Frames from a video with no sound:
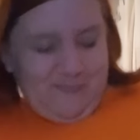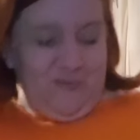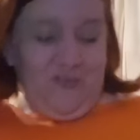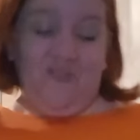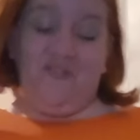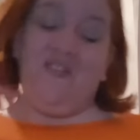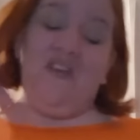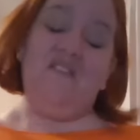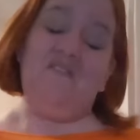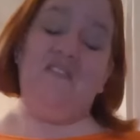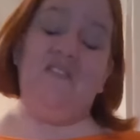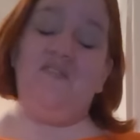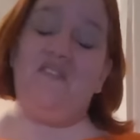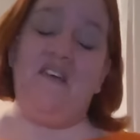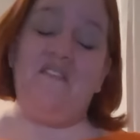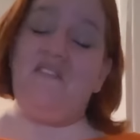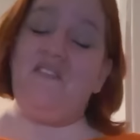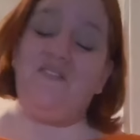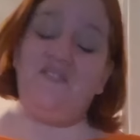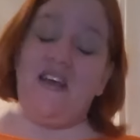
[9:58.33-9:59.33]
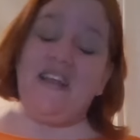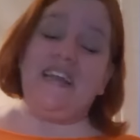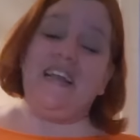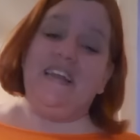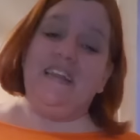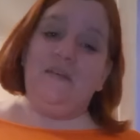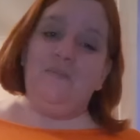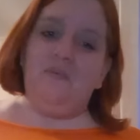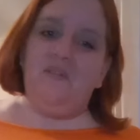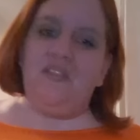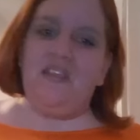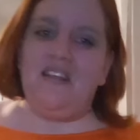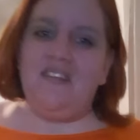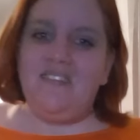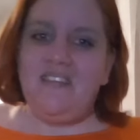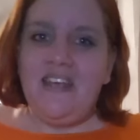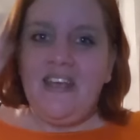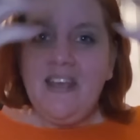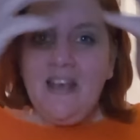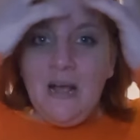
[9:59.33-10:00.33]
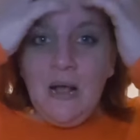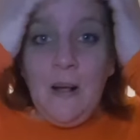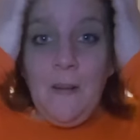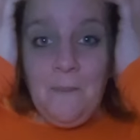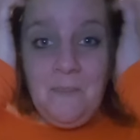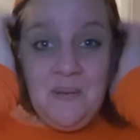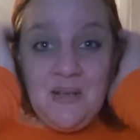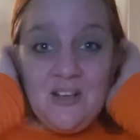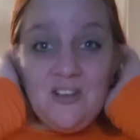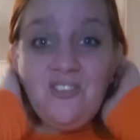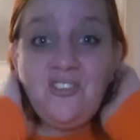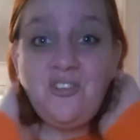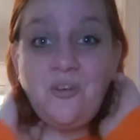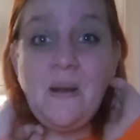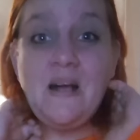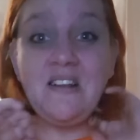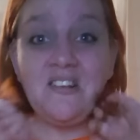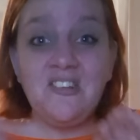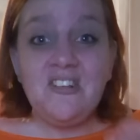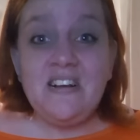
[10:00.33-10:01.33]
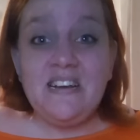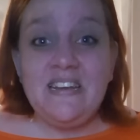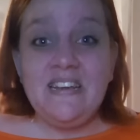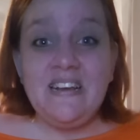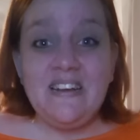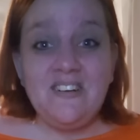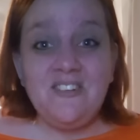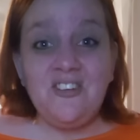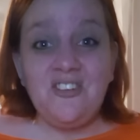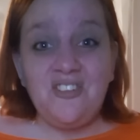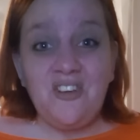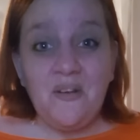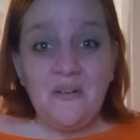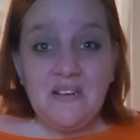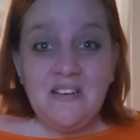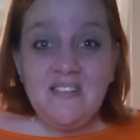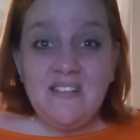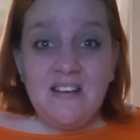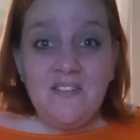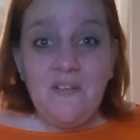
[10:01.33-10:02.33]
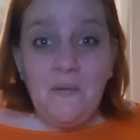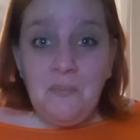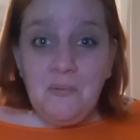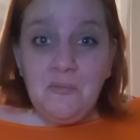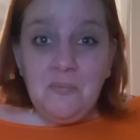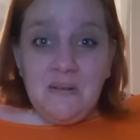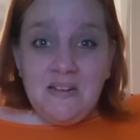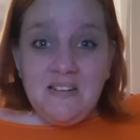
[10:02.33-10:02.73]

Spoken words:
Very, very funnily pathetic. Because you actually are just showing yourself up as